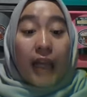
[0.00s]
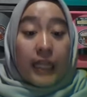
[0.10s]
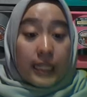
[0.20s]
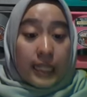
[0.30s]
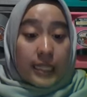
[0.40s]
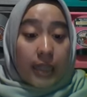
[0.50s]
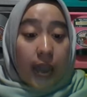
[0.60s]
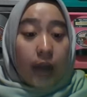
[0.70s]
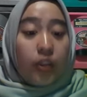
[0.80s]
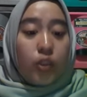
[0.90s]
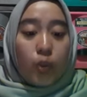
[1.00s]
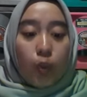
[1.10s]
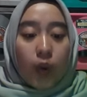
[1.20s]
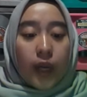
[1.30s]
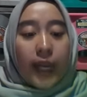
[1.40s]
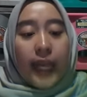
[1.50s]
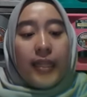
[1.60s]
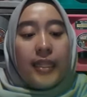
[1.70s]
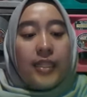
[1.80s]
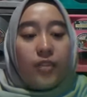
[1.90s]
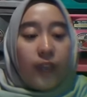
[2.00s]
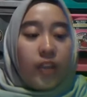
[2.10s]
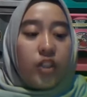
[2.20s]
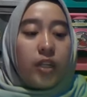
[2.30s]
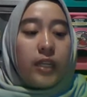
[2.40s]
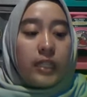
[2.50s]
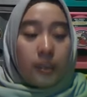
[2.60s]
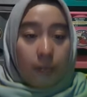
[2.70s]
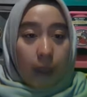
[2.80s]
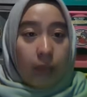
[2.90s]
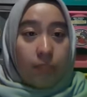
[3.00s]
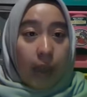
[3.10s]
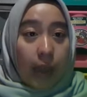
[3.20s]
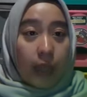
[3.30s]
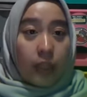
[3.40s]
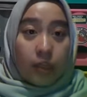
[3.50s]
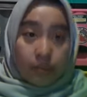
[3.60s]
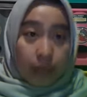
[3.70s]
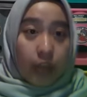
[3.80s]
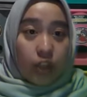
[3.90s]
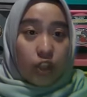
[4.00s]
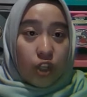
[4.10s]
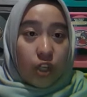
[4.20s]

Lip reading: the desire to work in the direction determined by the manager.